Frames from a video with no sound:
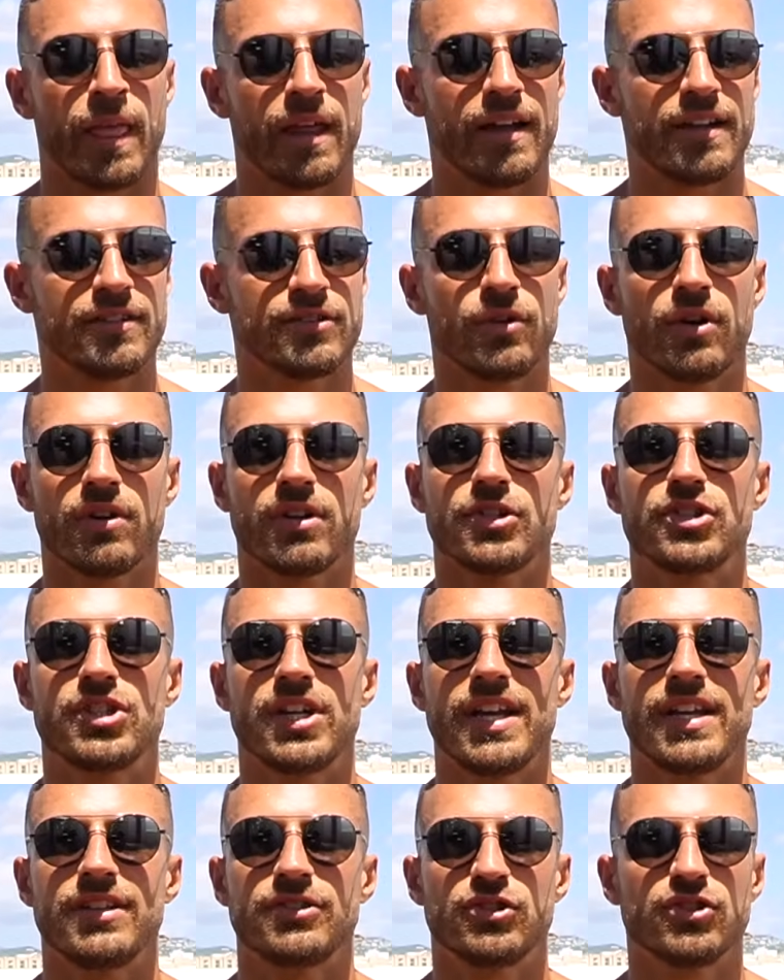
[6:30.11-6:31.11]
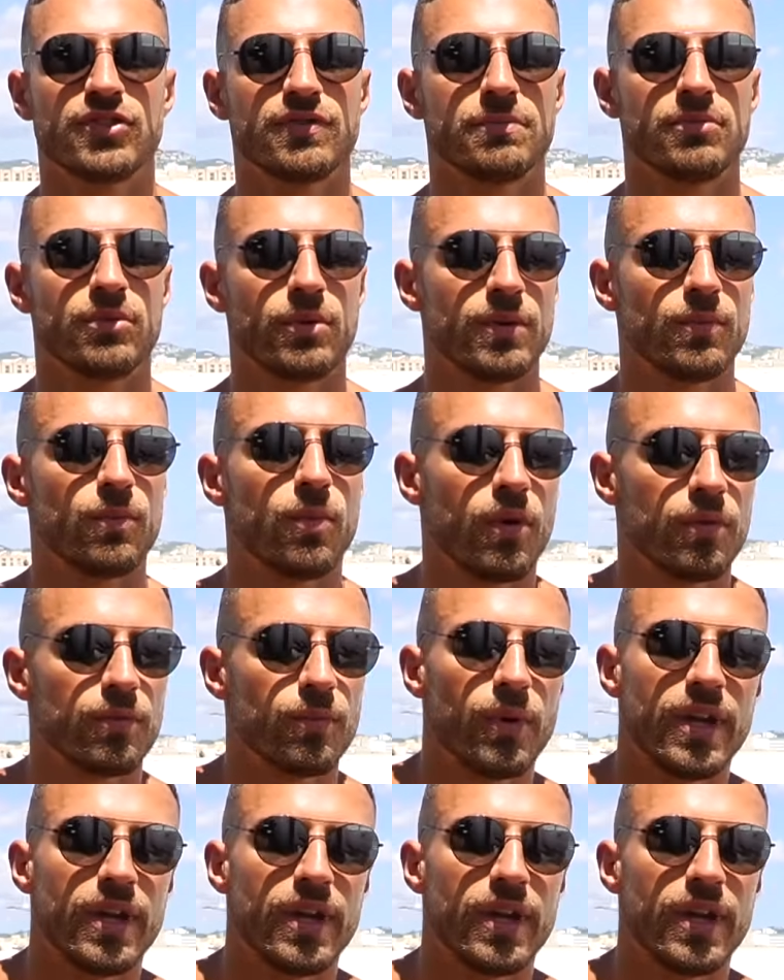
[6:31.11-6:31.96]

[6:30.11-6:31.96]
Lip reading: It's not going to change just from doing 1